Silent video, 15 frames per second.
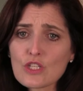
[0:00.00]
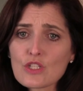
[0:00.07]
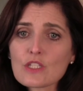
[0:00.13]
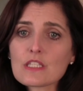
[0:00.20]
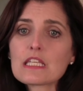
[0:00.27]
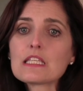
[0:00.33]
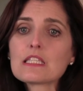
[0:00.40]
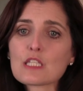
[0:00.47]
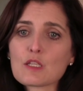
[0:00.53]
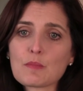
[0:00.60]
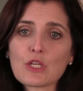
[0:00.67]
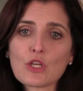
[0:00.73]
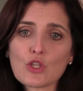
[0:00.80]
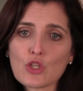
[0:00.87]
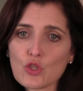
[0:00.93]
This needs to
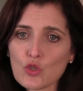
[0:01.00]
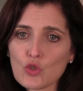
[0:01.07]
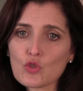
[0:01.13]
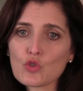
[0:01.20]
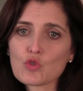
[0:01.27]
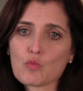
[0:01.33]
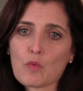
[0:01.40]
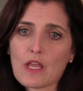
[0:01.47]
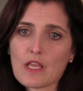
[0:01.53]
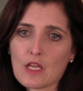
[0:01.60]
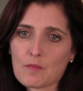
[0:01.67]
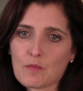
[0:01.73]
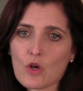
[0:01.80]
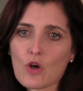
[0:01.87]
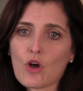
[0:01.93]
be a huge
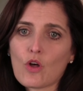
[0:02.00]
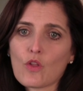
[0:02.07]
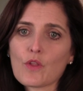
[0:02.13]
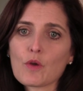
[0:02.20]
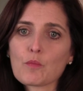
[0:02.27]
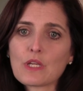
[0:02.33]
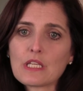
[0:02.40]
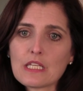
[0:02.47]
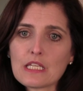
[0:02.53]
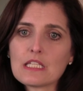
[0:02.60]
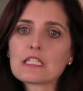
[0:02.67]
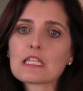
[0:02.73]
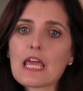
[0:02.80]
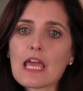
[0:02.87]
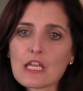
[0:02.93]
wake-up call that we
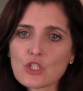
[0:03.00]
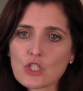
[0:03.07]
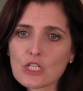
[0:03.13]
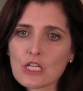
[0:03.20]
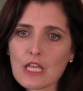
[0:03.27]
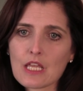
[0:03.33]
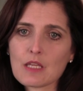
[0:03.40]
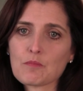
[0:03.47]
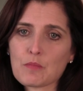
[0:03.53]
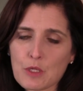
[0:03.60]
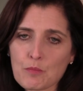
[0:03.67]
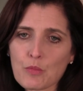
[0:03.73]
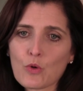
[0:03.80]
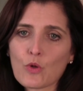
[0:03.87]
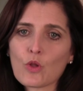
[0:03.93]
need to educate
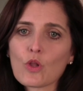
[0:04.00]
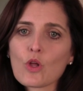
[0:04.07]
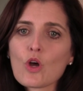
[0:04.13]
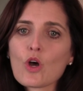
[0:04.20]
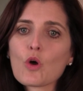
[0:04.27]
people